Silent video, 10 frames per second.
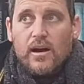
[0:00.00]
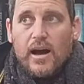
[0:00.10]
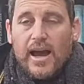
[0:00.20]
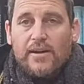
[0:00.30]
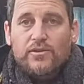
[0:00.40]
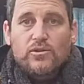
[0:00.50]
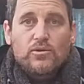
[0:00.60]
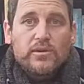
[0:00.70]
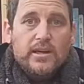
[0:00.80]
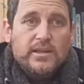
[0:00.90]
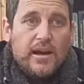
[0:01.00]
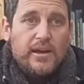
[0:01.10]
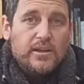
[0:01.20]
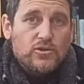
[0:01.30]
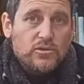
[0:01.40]
I have two things. I
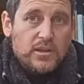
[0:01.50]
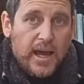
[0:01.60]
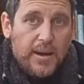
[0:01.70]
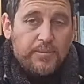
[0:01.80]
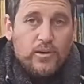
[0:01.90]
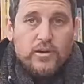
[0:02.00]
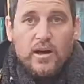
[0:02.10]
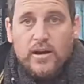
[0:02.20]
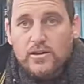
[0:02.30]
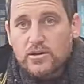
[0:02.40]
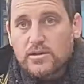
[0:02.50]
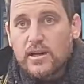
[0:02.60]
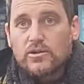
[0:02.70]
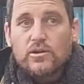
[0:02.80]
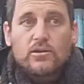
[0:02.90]
can choose an apple or an orange, and I
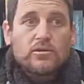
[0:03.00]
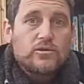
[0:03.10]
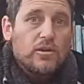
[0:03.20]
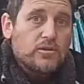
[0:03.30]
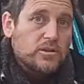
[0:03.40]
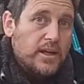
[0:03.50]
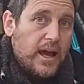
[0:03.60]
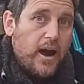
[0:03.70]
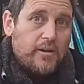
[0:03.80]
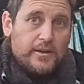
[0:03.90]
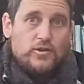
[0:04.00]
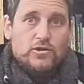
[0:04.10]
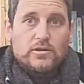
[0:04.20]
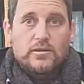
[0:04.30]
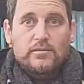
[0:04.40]
chose the orange.